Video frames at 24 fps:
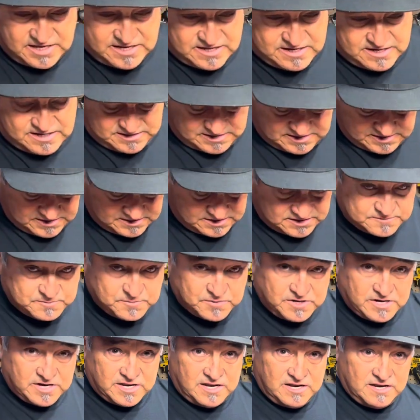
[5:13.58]
this. This is
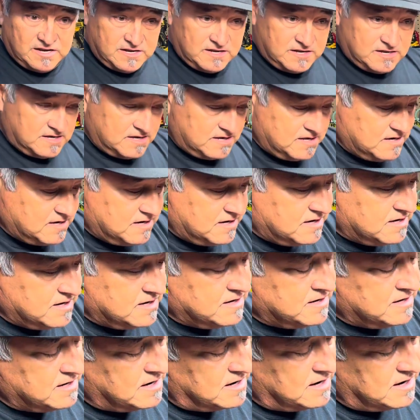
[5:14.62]
pretty.
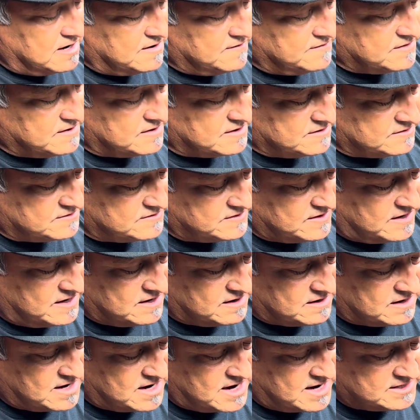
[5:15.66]
You can see how
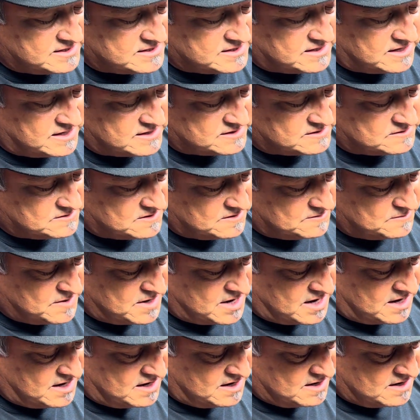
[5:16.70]
nice that's
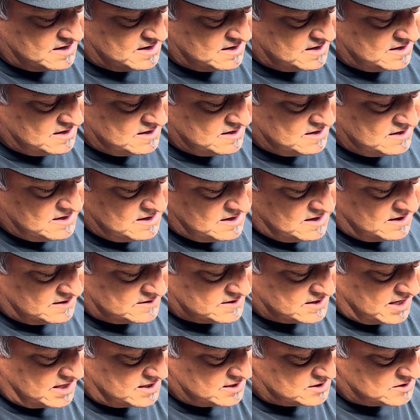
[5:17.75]
made. It's
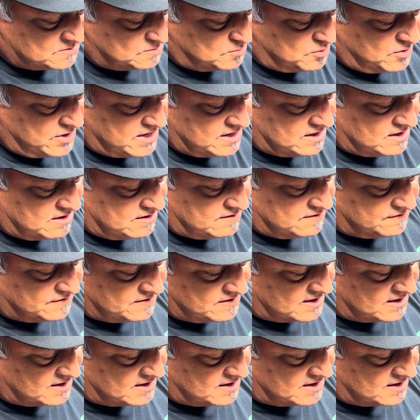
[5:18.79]
got a spring load for the